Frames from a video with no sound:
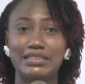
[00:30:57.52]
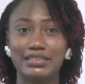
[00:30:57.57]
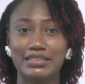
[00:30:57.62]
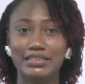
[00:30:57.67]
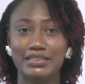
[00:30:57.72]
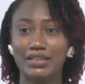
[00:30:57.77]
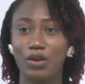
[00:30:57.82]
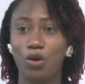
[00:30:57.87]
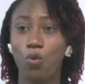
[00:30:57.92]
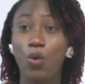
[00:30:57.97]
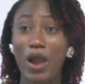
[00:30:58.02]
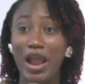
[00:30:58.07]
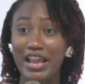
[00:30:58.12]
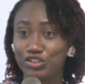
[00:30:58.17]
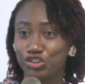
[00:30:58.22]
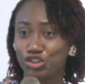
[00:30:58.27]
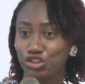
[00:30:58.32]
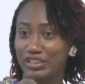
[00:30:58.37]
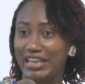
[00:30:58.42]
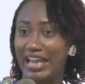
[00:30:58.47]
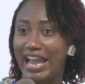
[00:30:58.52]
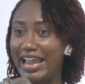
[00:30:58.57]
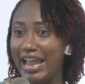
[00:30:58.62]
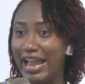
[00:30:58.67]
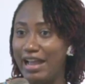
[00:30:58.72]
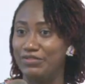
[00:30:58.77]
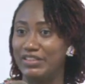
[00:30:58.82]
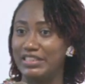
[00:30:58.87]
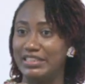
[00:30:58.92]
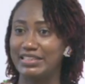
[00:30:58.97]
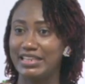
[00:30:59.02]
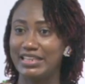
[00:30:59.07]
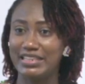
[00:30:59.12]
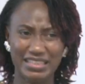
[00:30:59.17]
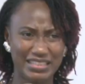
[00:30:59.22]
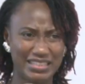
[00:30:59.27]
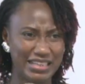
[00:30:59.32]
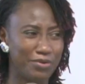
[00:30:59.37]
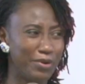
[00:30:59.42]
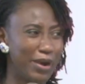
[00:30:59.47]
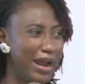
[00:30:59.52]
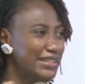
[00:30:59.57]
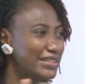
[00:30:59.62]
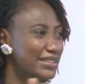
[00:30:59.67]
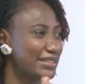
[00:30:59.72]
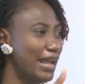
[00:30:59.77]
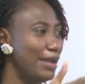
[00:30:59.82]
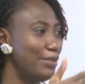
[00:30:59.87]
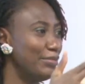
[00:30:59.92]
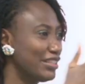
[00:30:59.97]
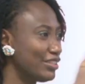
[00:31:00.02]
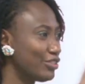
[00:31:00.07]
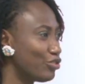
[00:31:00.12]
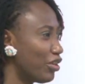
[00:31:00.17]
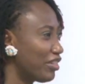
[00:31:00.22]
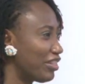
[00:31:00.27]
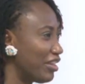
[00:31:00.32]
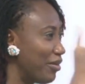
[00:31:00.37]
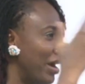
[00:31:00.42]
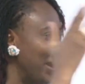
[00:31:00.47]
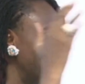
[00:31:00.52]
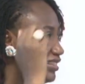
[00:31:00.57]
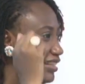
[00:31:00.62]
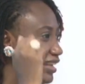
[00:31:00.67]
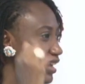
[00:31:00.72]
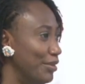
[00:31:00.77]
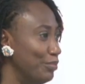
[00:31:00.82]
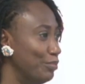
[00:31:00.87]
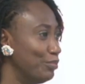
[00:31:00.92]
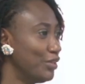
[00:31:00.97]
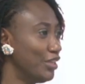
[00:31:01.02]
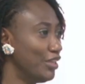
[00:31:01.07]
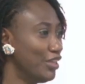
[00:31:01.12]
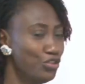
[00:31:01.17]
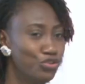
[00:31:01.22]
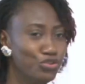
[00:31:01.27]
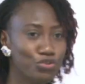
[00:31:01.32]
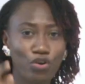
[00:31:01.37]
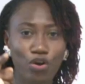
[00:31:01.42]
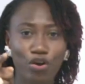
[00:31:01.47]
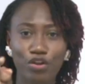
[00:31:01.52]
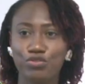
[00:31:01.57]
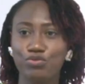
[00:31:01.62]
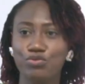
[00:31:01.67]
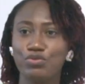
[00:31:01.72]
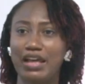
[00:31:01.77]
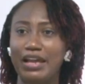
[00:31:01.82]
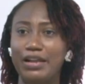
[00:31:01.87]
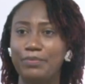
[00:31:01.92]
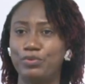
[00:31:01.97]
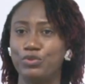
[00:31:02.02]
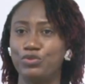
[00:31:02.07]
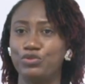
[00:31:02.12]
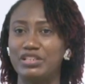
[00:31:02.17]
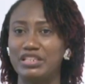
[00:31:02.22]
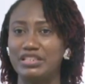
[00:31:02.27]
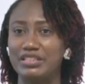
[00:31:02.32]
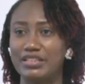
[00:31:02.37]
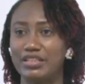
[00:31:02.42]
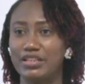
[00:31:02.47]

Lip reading: When should I have it? Is it the right time? Is it not the right time? You go through that process.